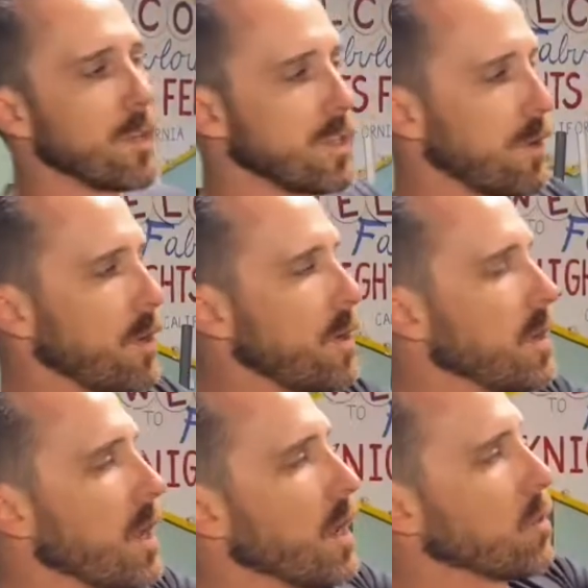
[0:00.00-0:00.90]
It's a very
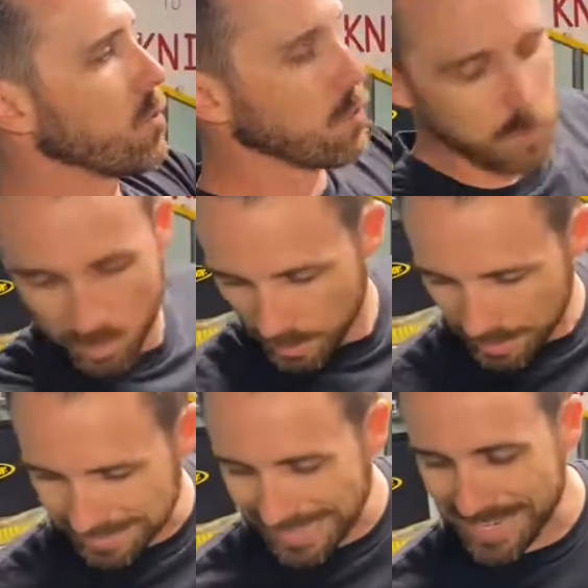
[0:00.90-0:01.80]
cool
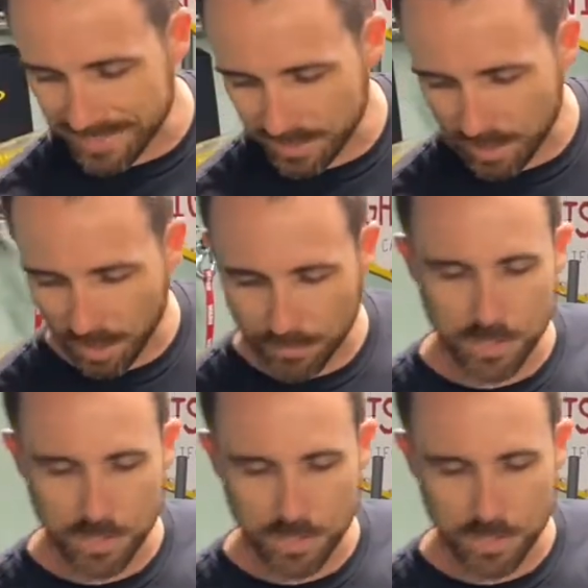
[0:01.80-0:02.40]
classic cover.